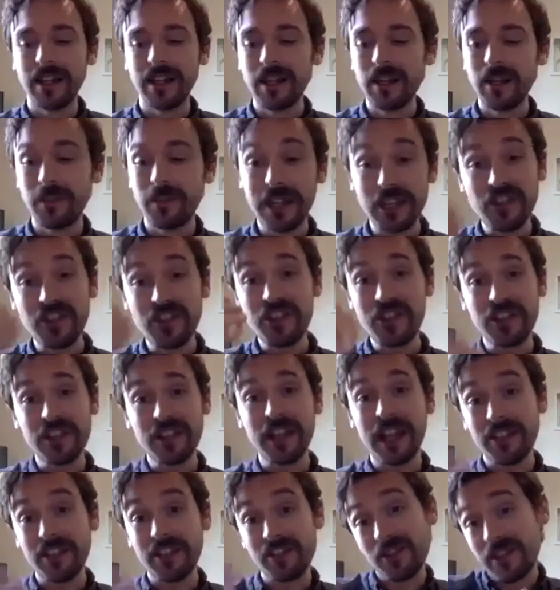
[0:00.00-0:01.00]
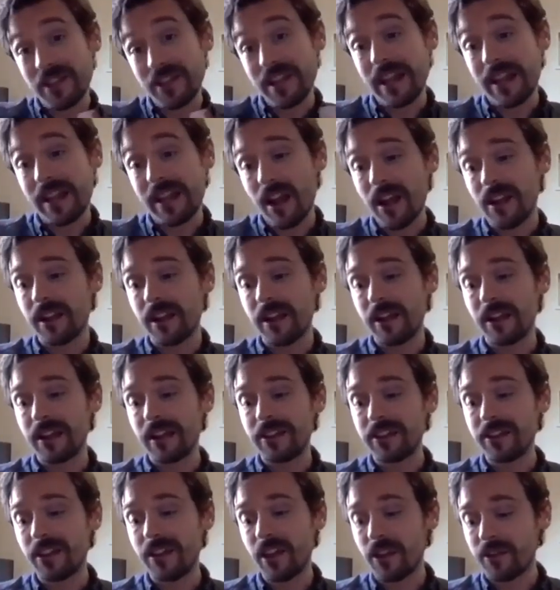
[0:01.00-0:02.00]
But as you said earlier,
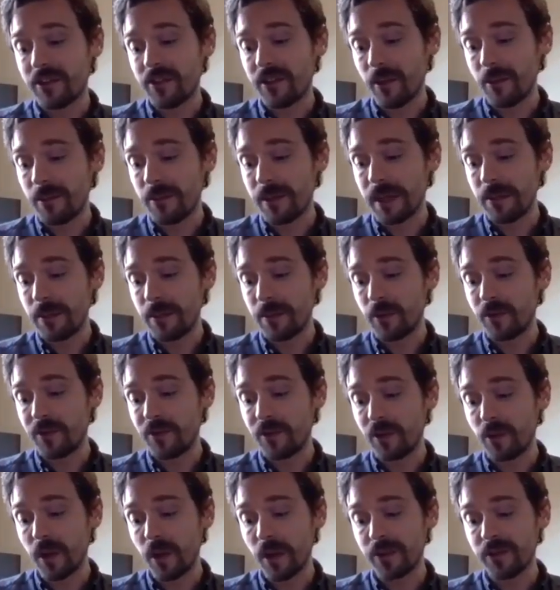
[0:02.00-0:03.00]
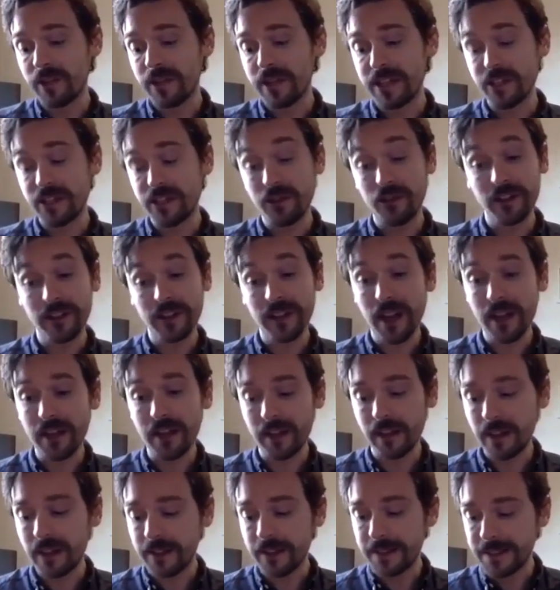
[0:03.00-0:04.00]
you know, some people, for one reason or
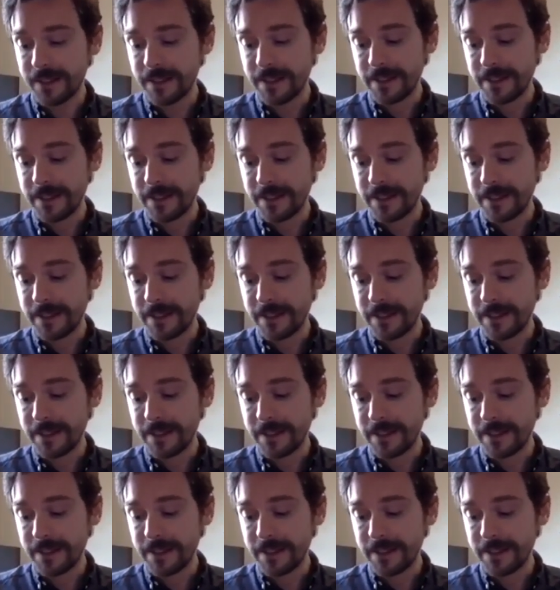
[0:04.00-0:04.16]
another,